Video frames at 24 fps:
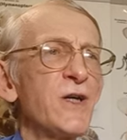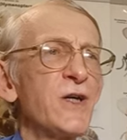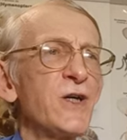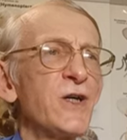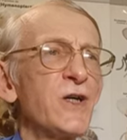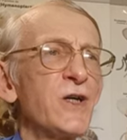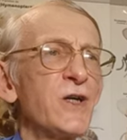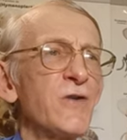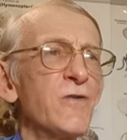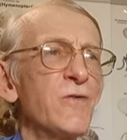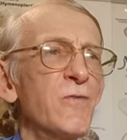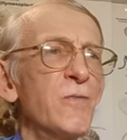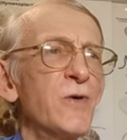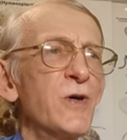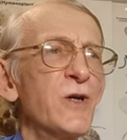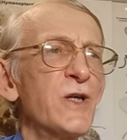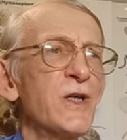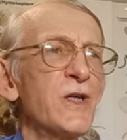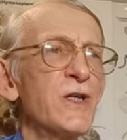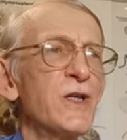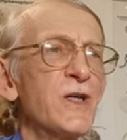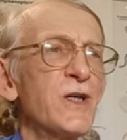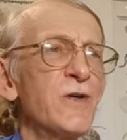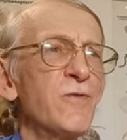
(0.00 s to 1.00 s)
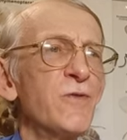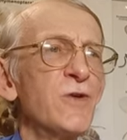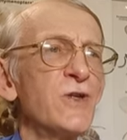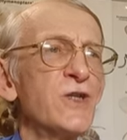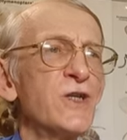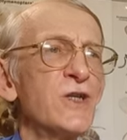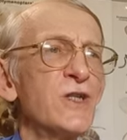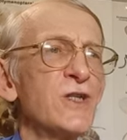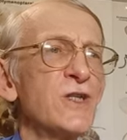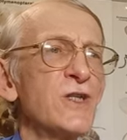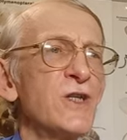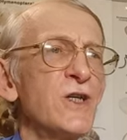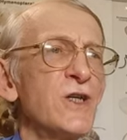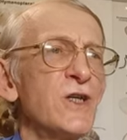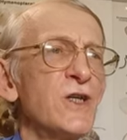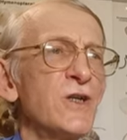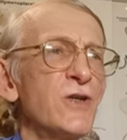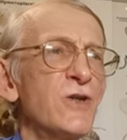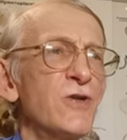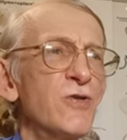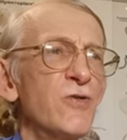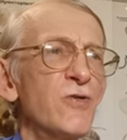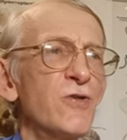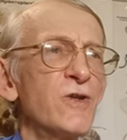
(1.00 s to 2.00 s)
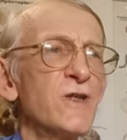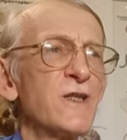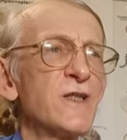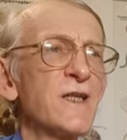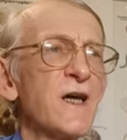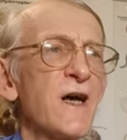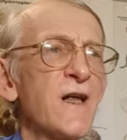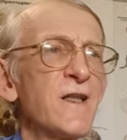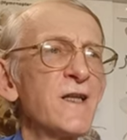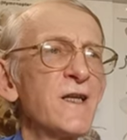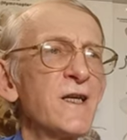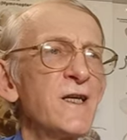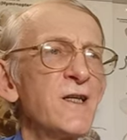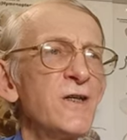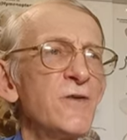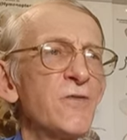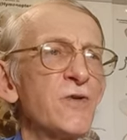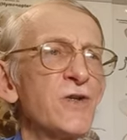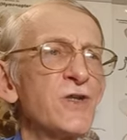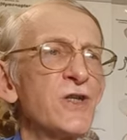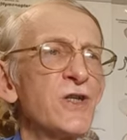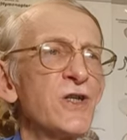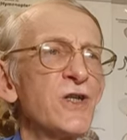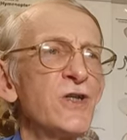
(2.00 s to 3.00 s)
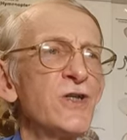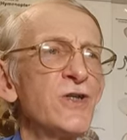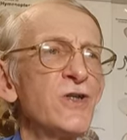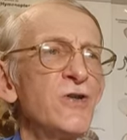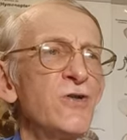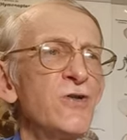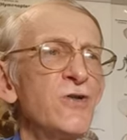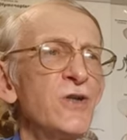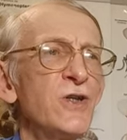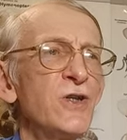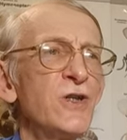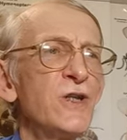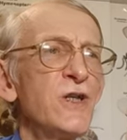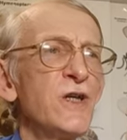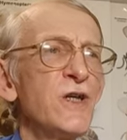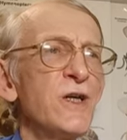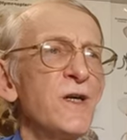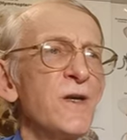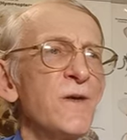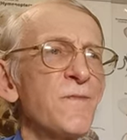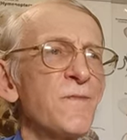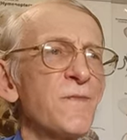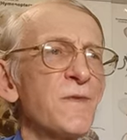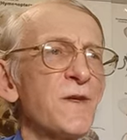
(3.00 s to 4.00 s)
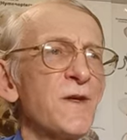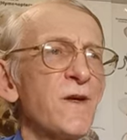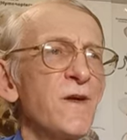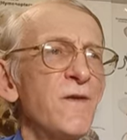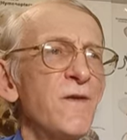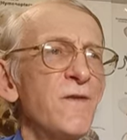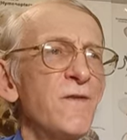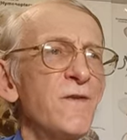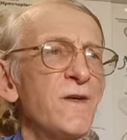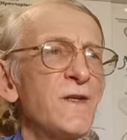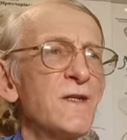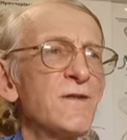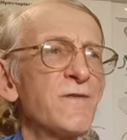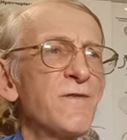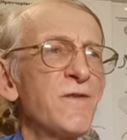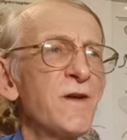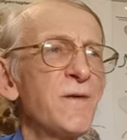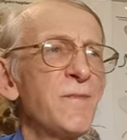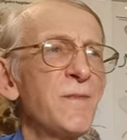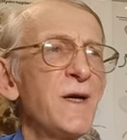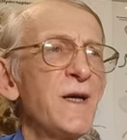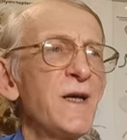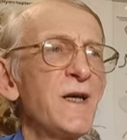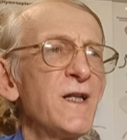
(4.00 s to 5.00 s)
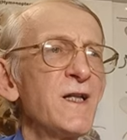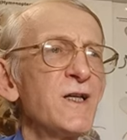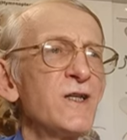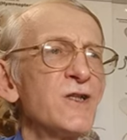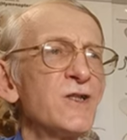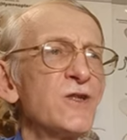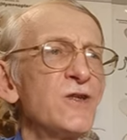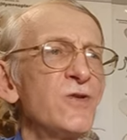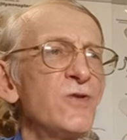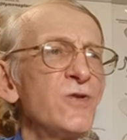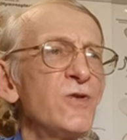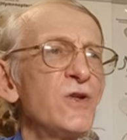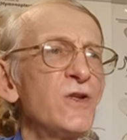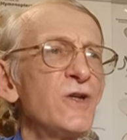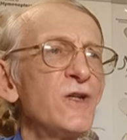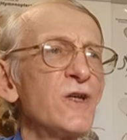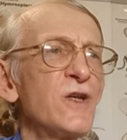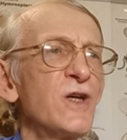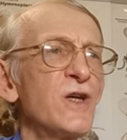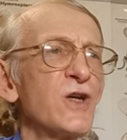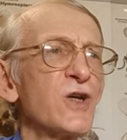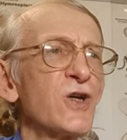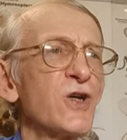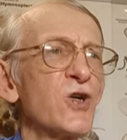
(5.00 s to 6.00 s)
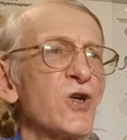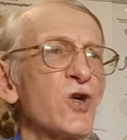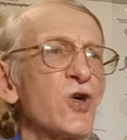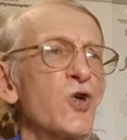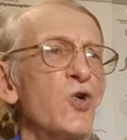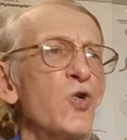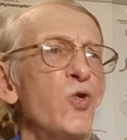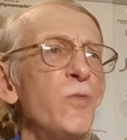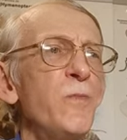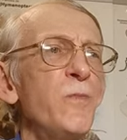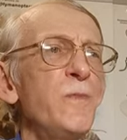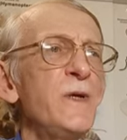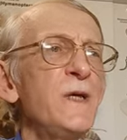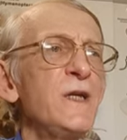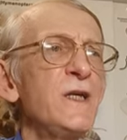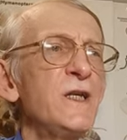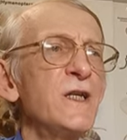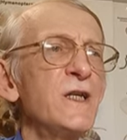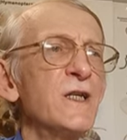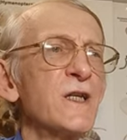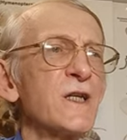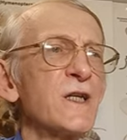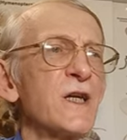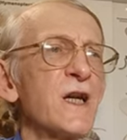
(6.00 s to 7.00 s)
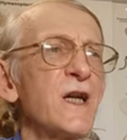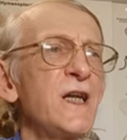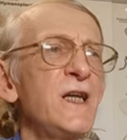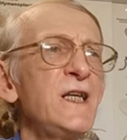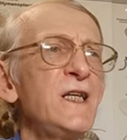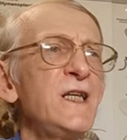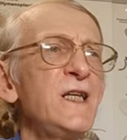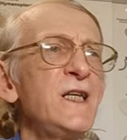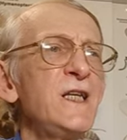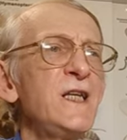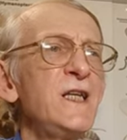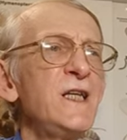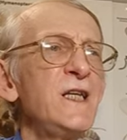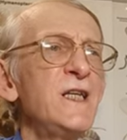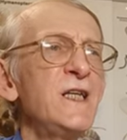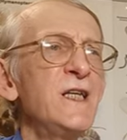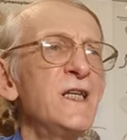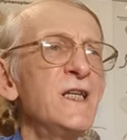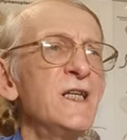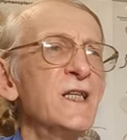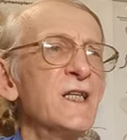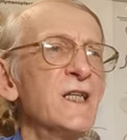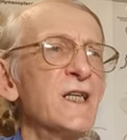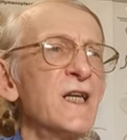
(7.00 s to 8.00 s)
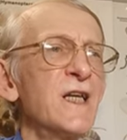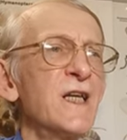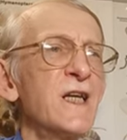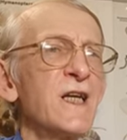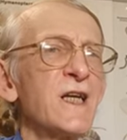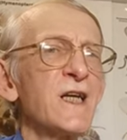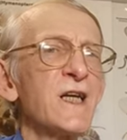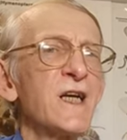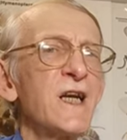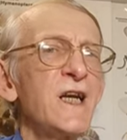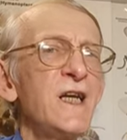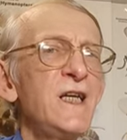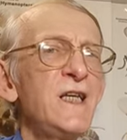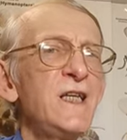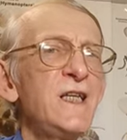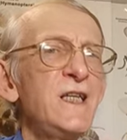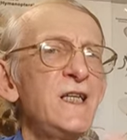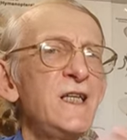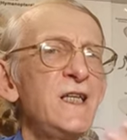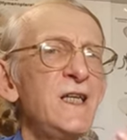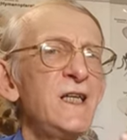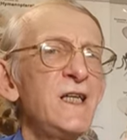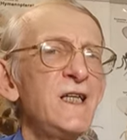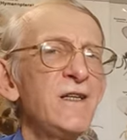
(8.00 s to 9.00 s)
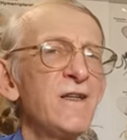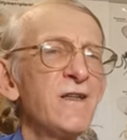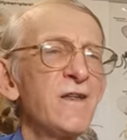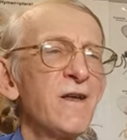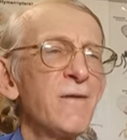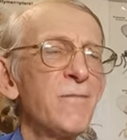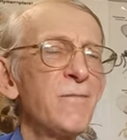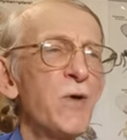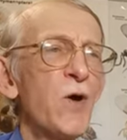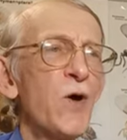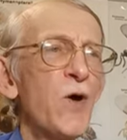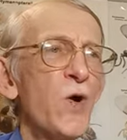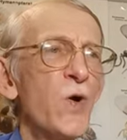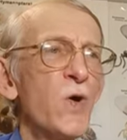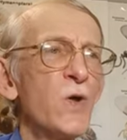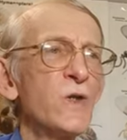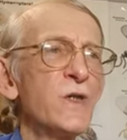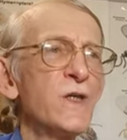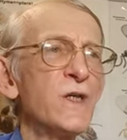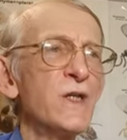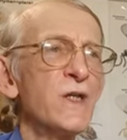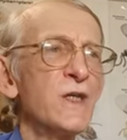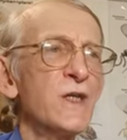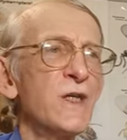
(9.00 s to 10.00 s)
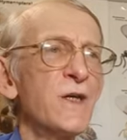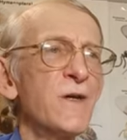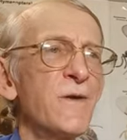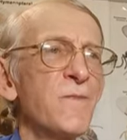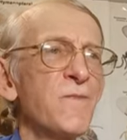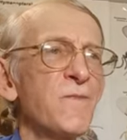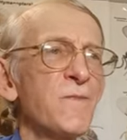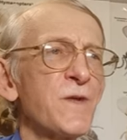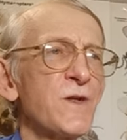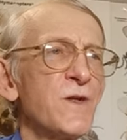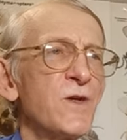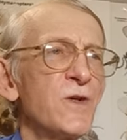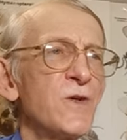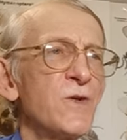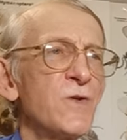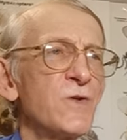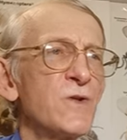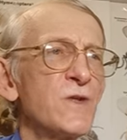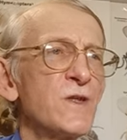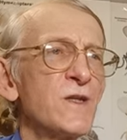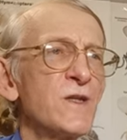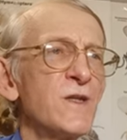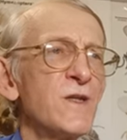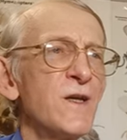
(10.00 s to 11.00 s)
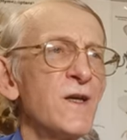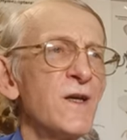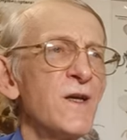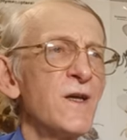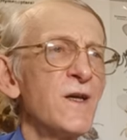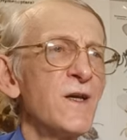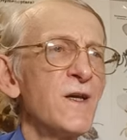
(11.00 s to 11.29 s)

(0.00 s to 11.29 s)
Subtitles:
Ichneumonidae, which is doing something. What she is doing? This female is doing grooming, cleaning the body using